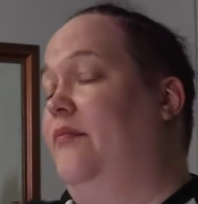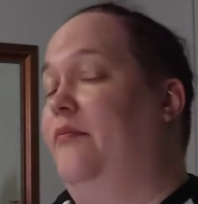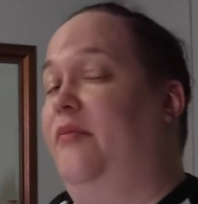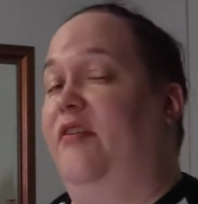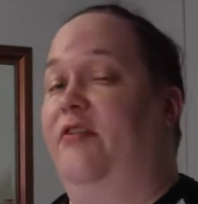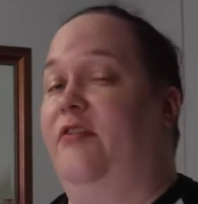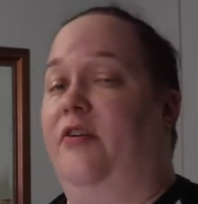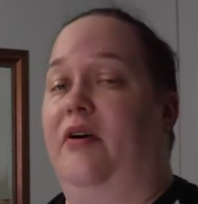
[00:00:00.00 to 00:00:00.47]

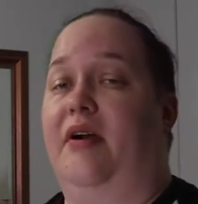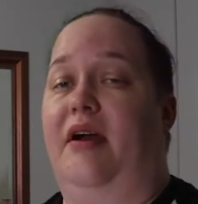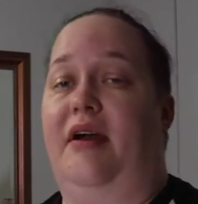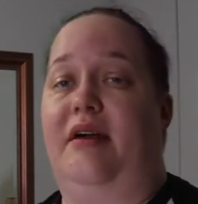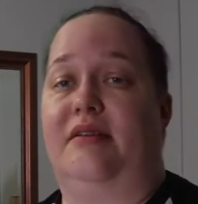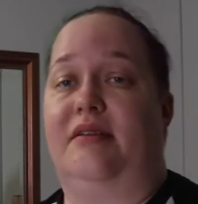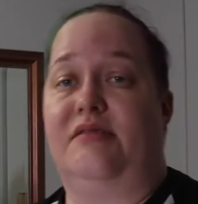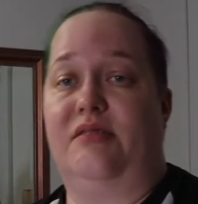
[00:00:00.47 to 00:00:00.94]
before I
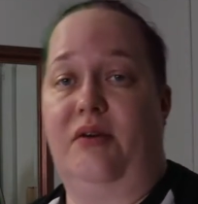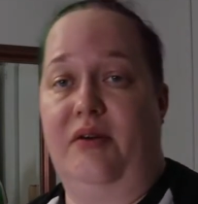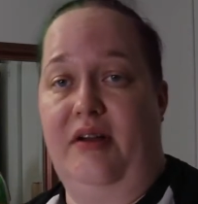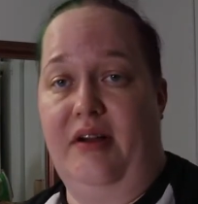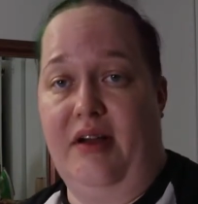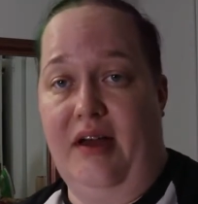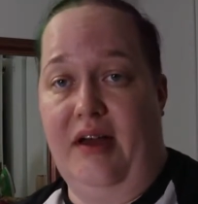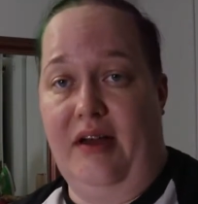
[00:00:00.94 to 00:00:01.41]
can sew
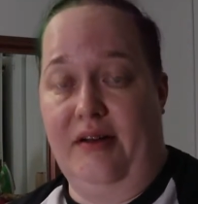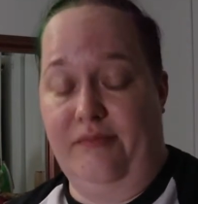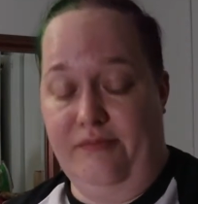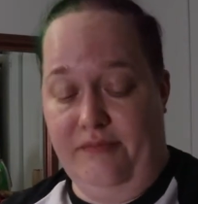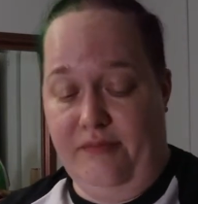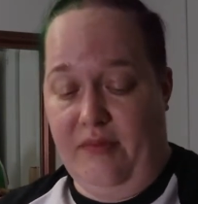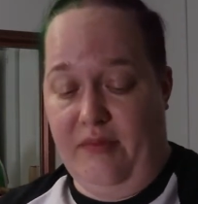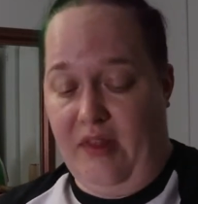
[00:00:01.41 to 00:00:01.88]
it again.
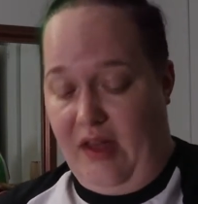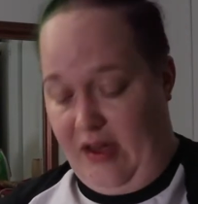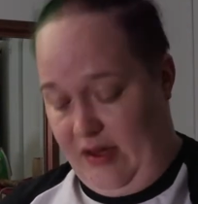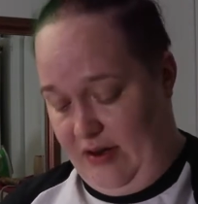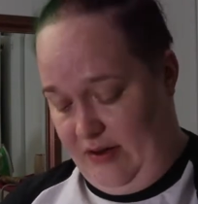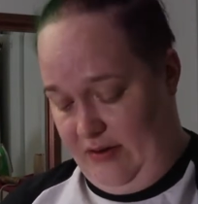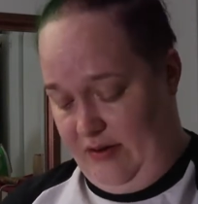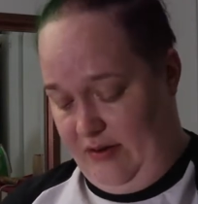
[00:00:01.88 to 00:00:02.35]

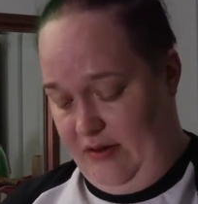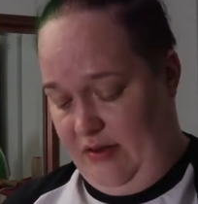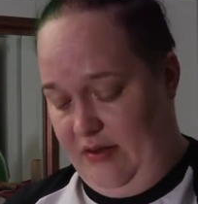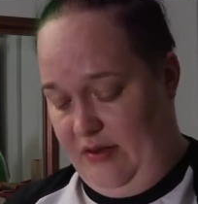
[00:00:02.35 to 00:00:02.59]
And